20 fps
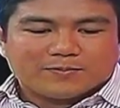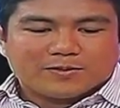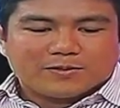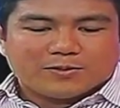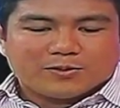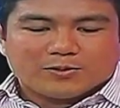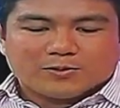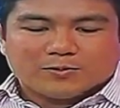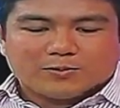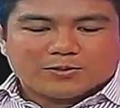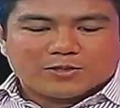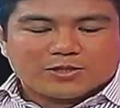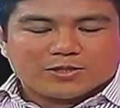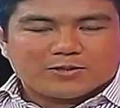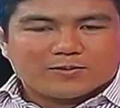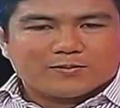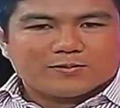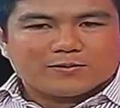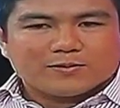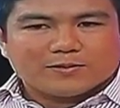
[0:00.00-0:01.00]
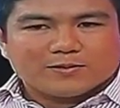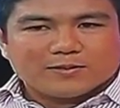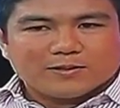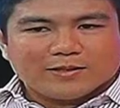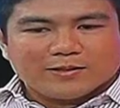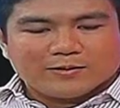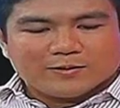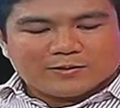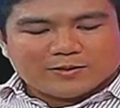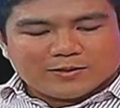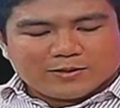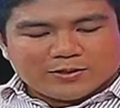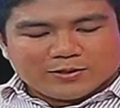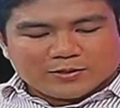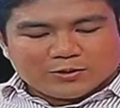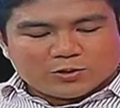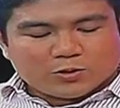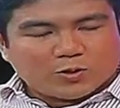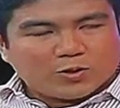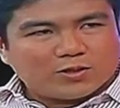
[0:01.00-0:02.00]
So just
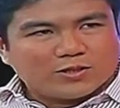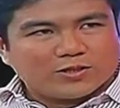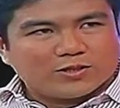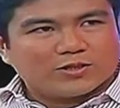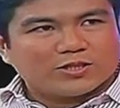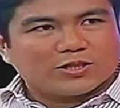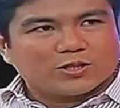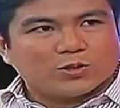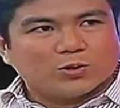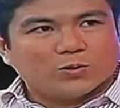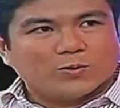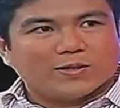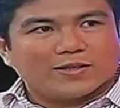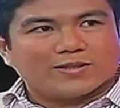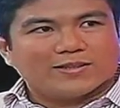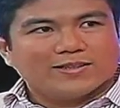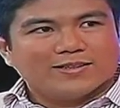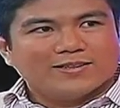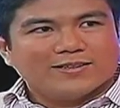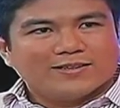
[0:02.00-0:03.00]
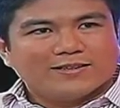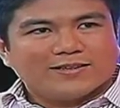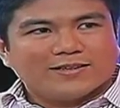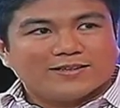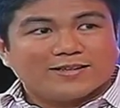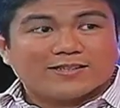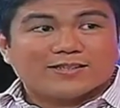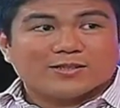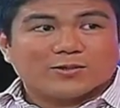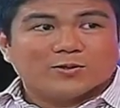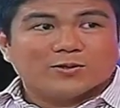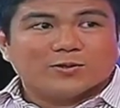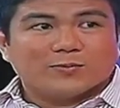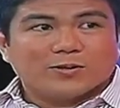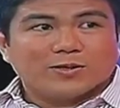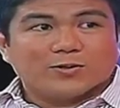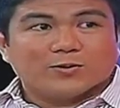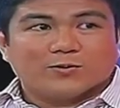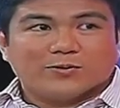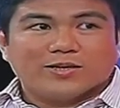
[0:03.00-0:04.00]
in short, just do it, and that's the only
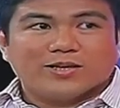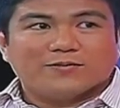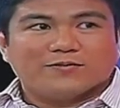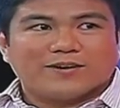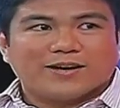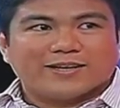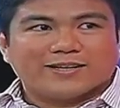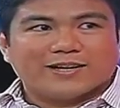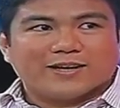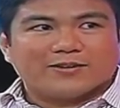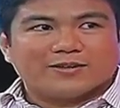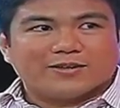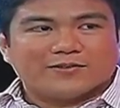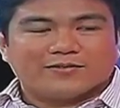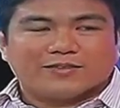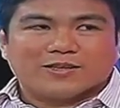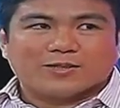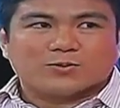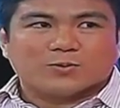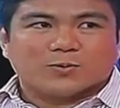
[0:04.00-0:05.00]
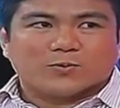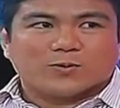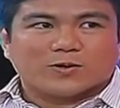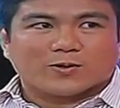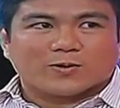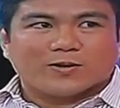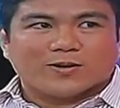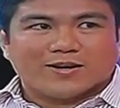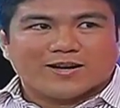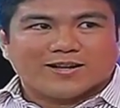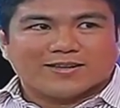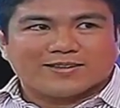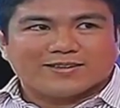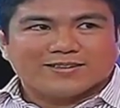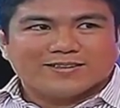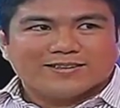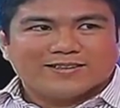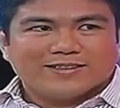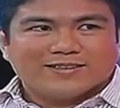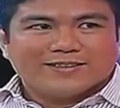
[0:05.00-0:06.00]
way to really find out if things will work or not.
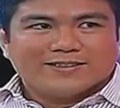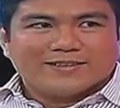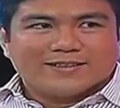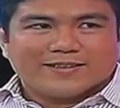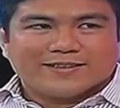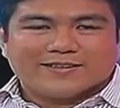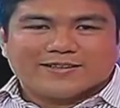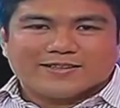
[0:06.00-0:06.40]
Right?